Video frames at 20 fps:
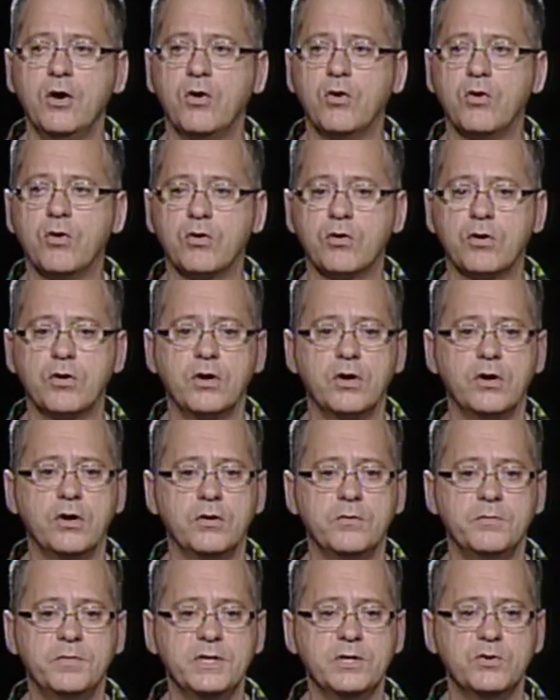
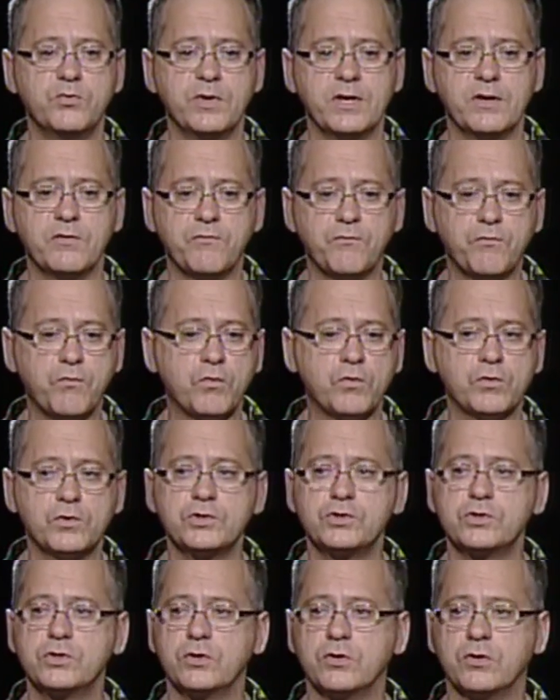or be
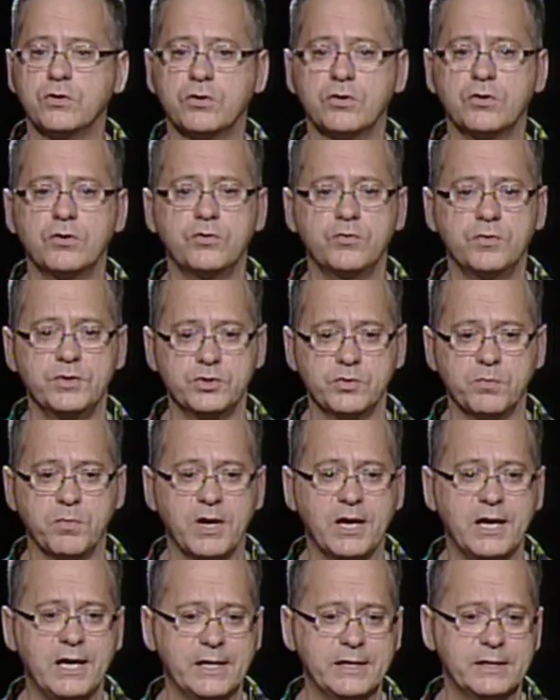reinforced or
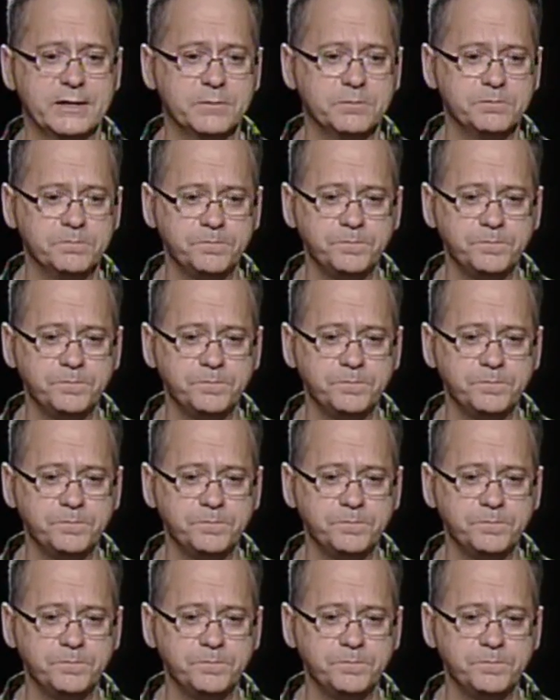resupplied.